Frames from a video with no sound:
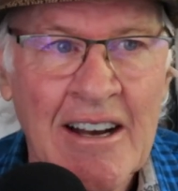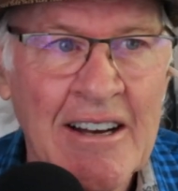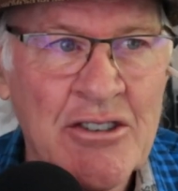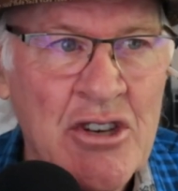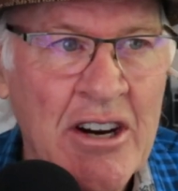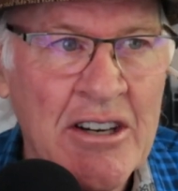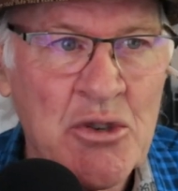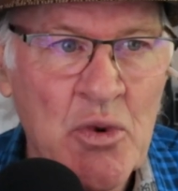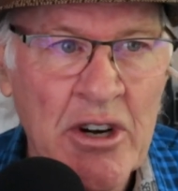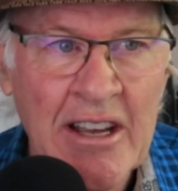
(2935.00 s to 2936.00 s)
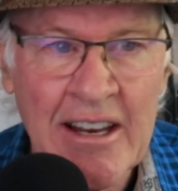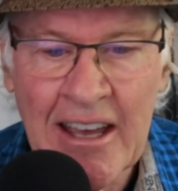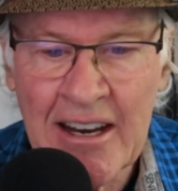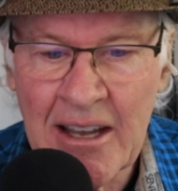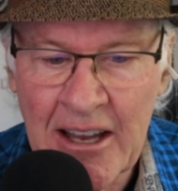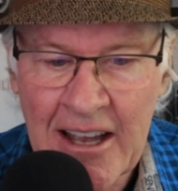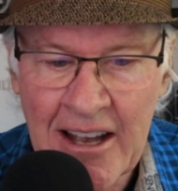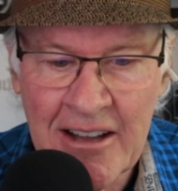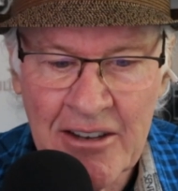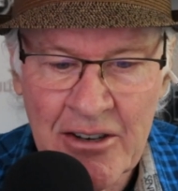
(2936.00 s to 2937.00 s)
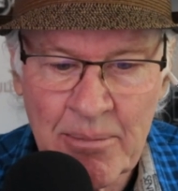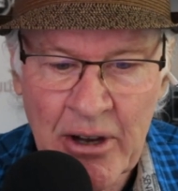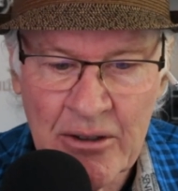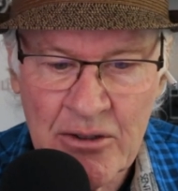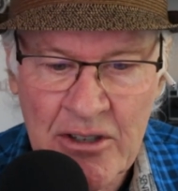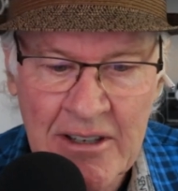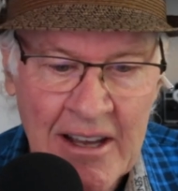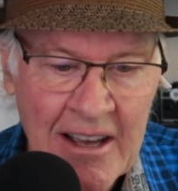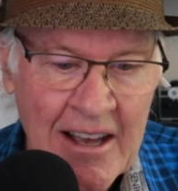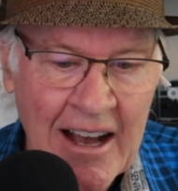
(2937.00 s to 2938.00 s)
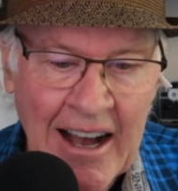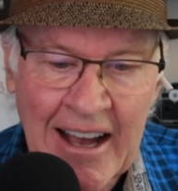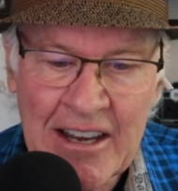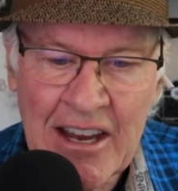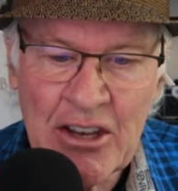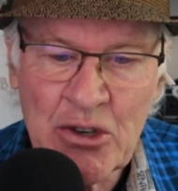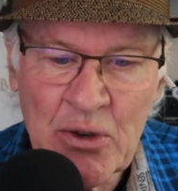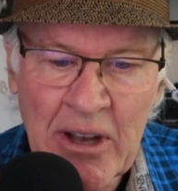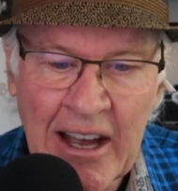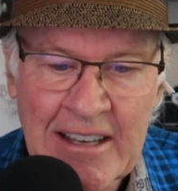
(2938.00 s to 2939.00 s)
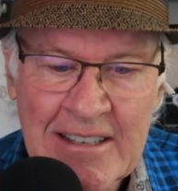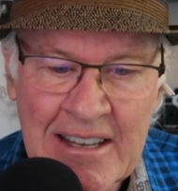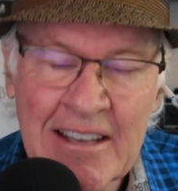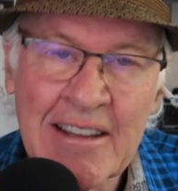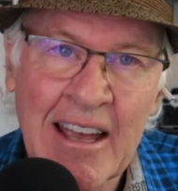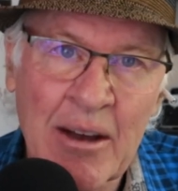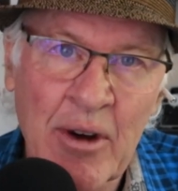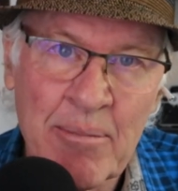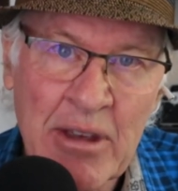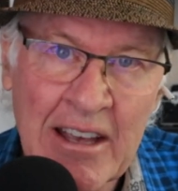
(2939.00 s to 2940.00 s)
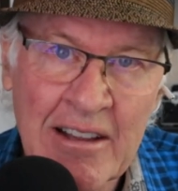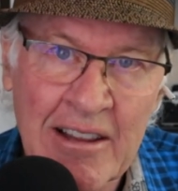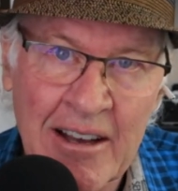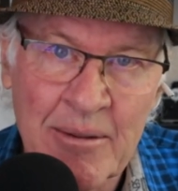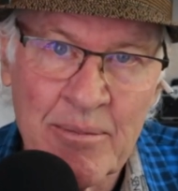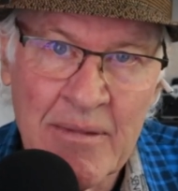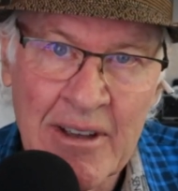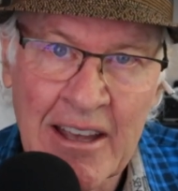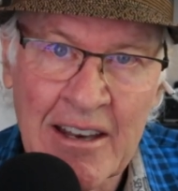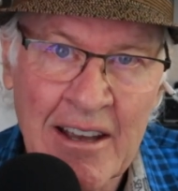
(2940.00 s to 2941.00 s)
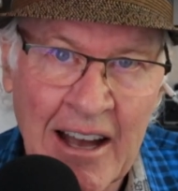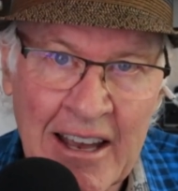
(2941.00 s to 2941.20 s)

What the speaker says: Jared is working on getting a calendar posted. I need you guys in the AYP Club, and I